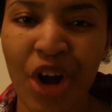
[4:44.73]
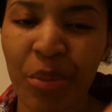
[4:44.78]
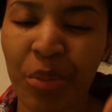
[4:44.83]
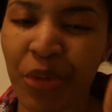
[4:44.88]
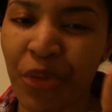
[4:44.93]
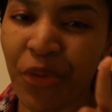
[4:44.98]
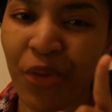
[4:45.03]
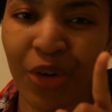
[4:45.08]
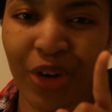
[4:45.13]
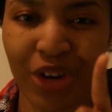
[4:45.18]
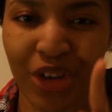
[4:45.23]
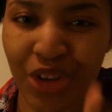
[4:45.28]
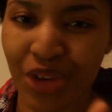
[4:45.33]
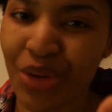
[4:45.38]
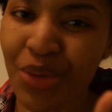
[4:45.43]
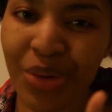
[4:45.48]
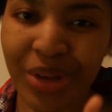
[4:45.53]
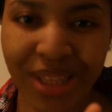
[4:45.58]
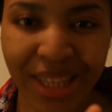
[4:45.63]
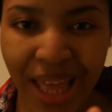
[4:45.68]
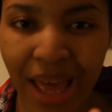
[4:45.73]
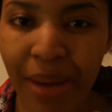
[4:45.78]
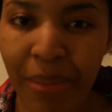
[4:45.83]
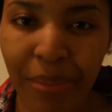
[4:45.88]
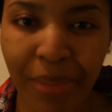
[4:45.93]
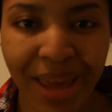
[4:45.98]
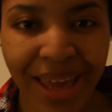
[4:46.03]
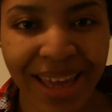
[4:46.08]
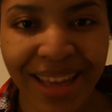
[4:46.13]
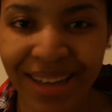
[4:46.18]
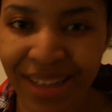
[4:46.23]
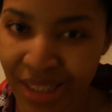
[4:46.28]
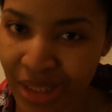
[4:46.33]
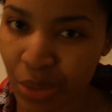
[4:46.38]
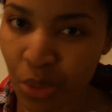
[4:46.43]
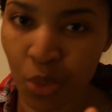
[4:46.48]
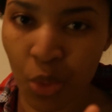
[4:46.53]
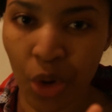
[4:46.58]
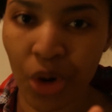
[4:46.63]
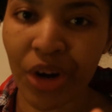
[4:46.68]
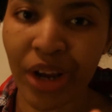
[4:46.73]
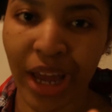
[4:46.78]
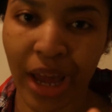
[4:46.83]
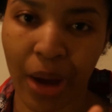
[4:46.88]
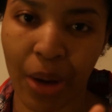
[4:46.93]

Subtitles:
before you and that man didn't work